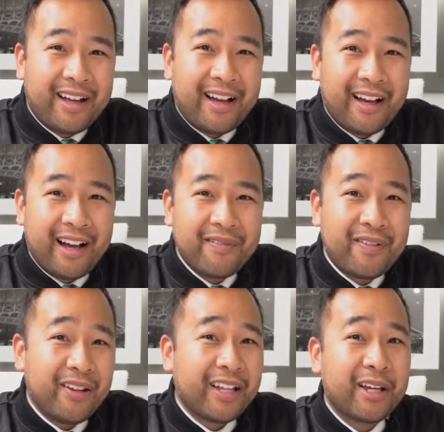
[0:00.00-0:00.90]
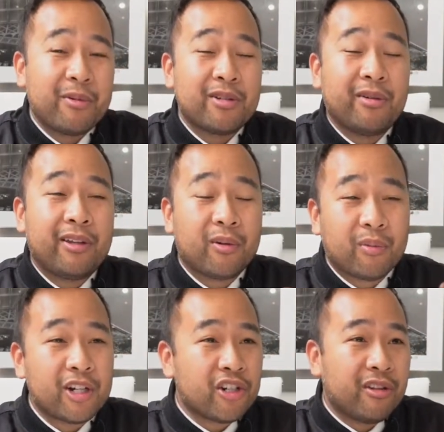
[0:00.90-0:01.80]
I felt like it was only the
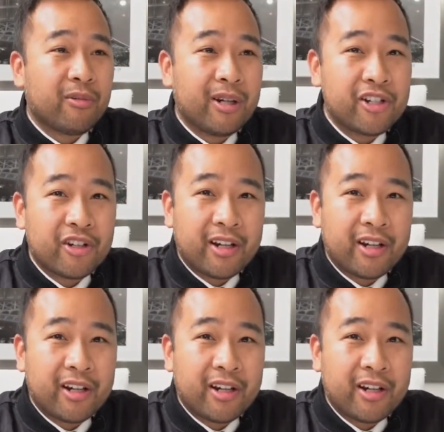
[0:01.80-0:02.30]
rich of the rich,